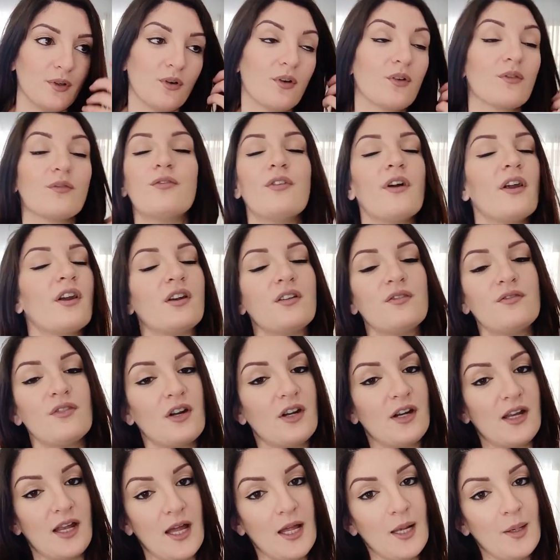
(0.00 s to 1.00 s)
or very,
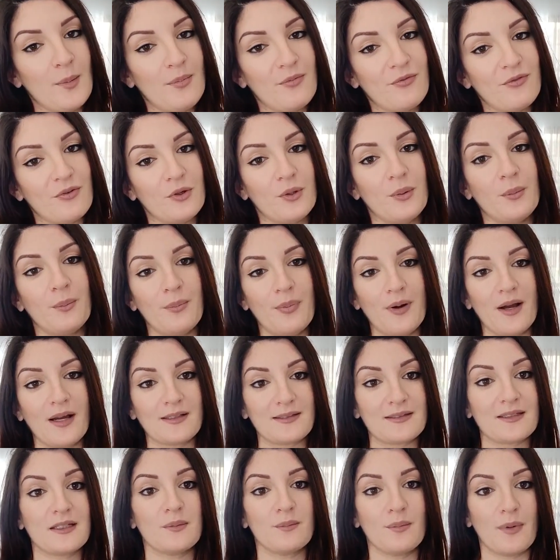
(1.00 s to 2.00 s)
very helpful,
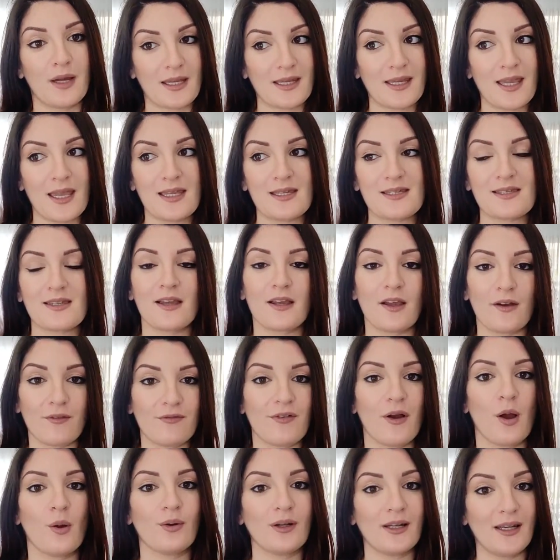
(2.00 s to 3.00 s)
but in my case I have
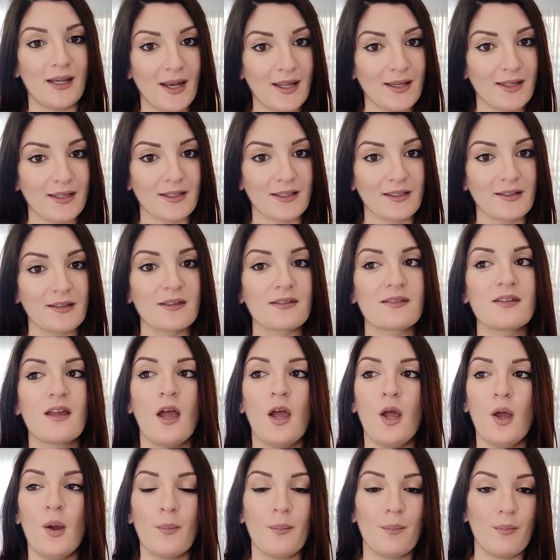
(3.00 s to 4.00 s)
found leggings
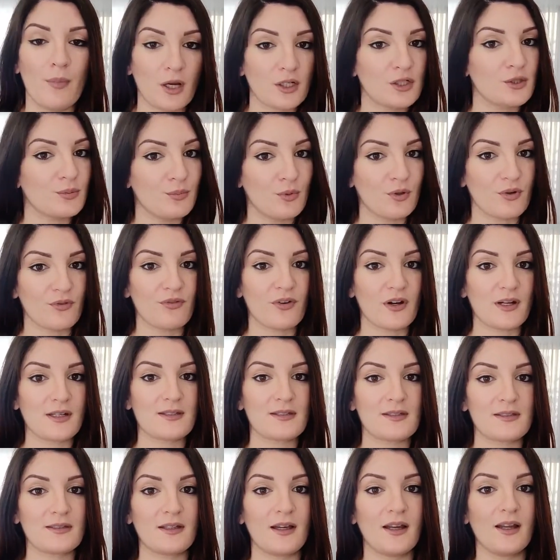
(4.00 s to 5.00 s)
much more
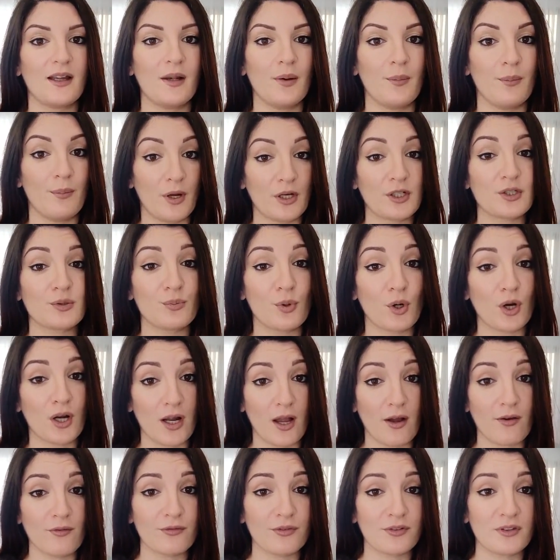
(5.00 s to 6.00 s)
versatile, much more
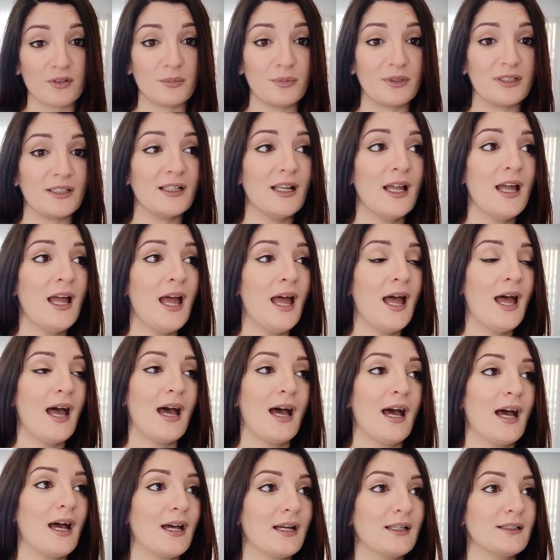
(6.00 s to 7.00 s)
comfortable,
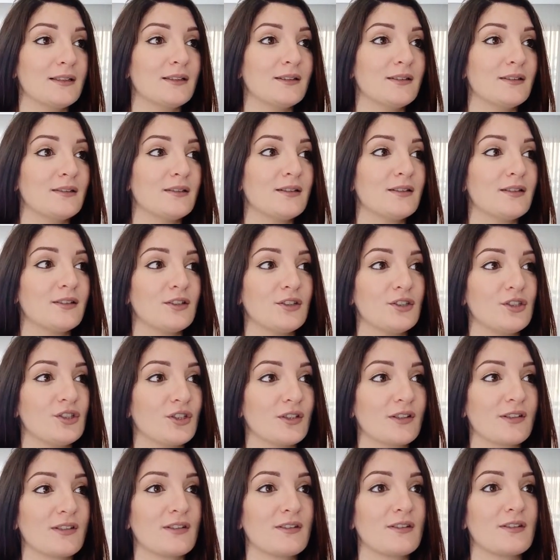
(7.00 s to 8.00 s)
and
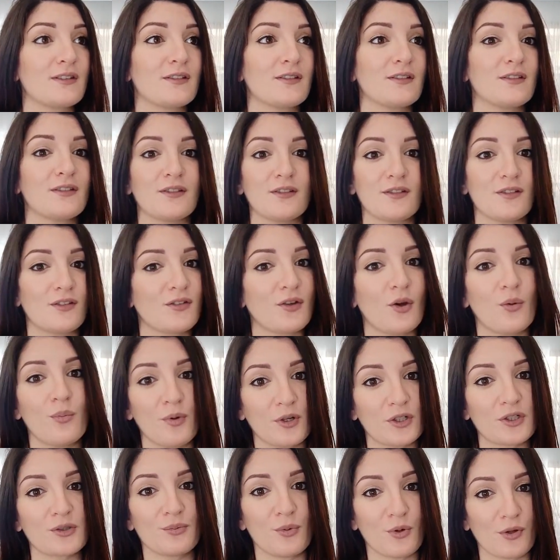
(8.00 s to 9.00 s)
just so
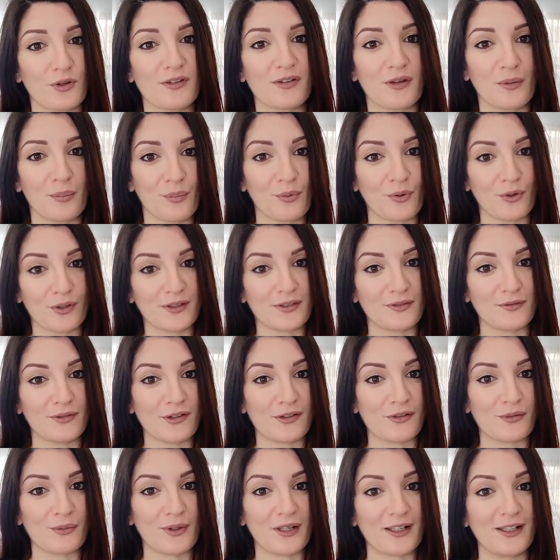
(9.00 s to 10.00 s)
much more supportive
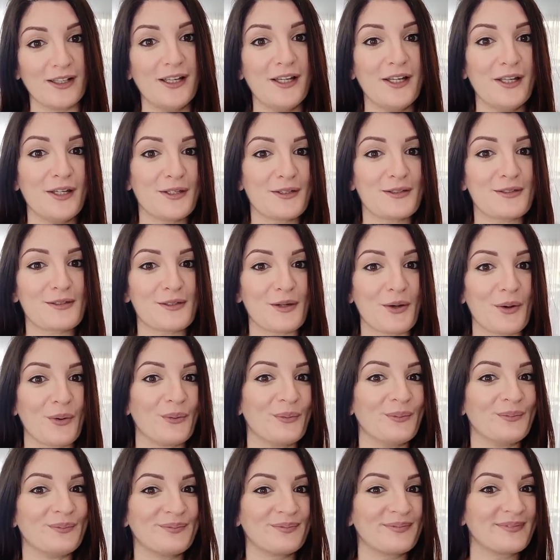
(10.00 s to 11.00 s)
as well.
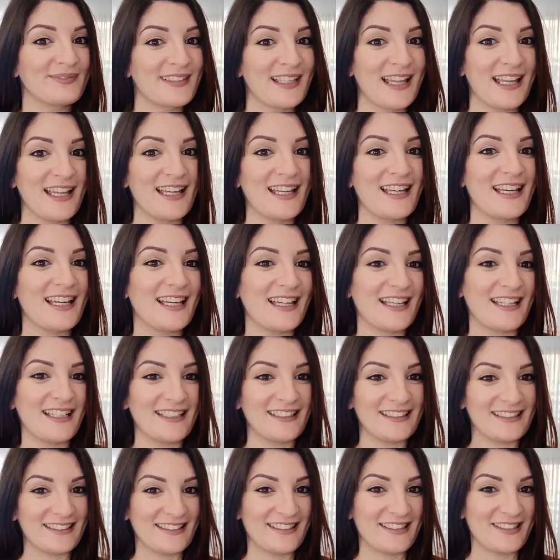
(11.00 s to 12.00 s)
So
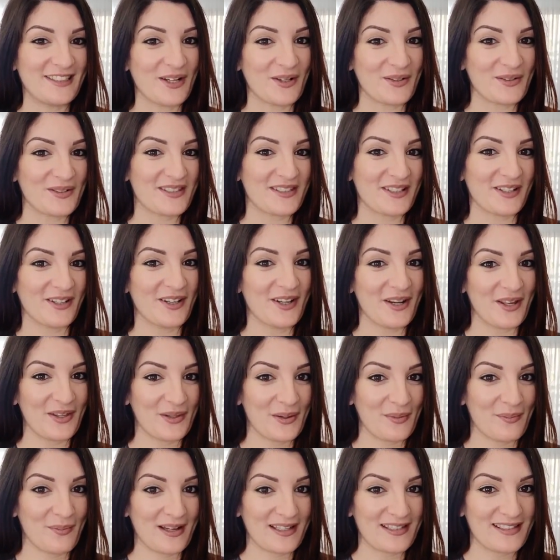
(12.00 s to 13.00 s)
those are
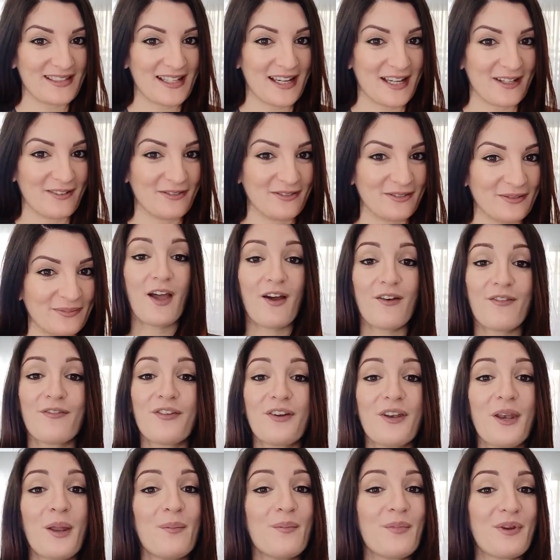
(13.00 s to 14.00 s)
another must-have.
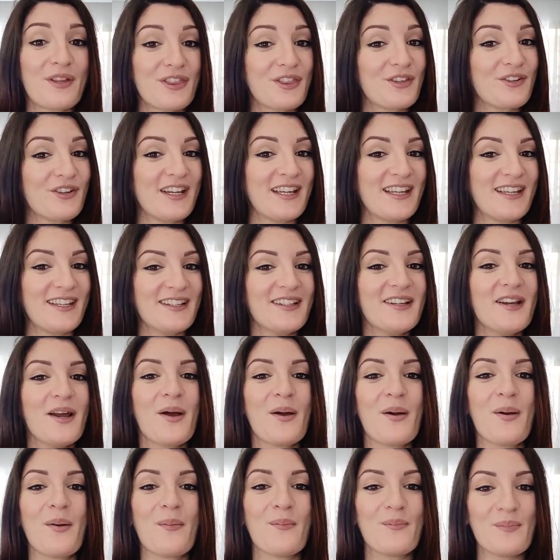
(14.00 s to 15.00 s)
For number 3,
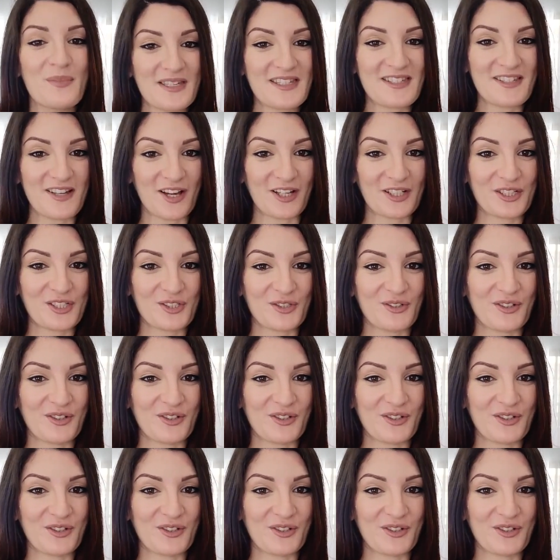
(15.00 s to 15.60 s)
massage